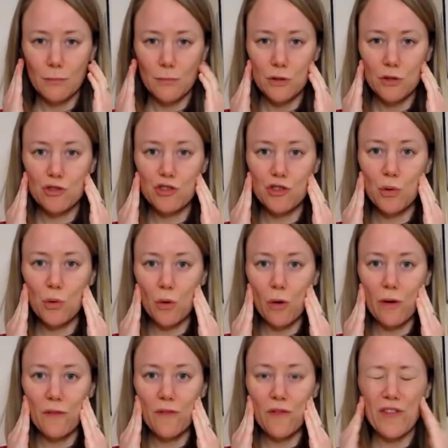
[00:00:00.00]
jaw.
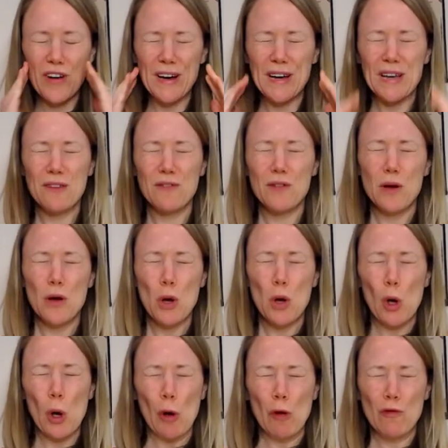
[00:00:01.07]
5,
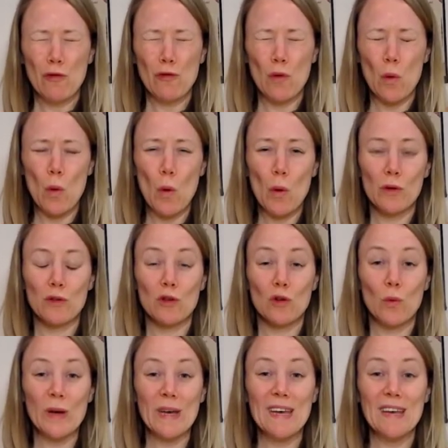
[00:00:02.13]
4,
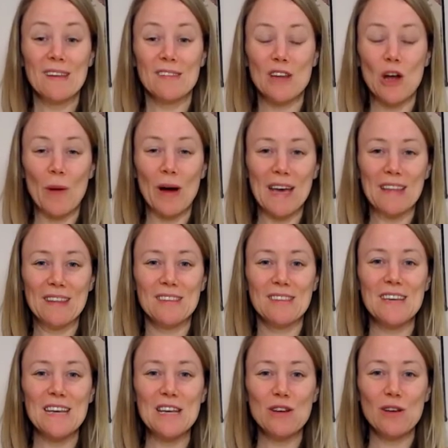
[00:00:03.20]
squeeze, no one can
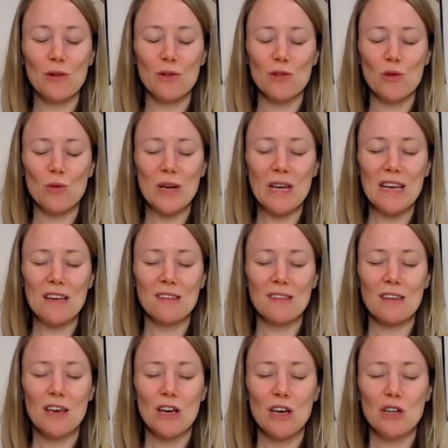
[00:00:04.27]
see you, squeeze.
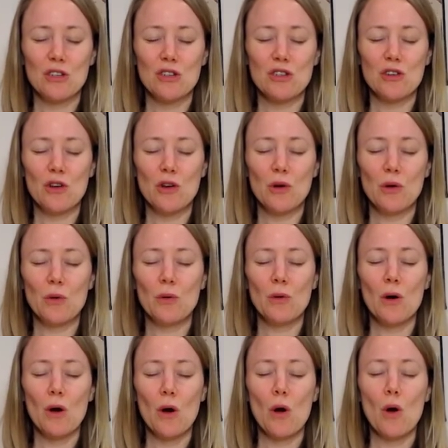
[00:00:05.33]
2,
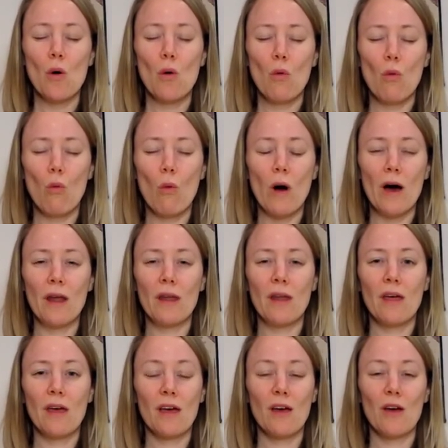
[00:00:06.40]
1,
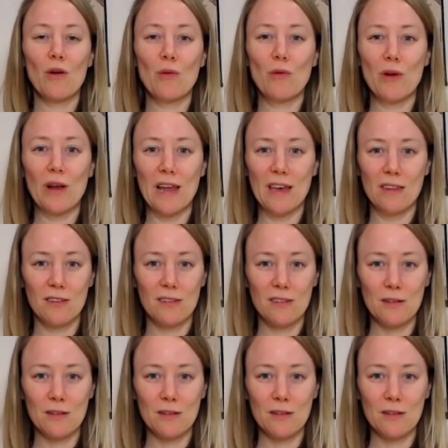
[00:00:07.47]
release.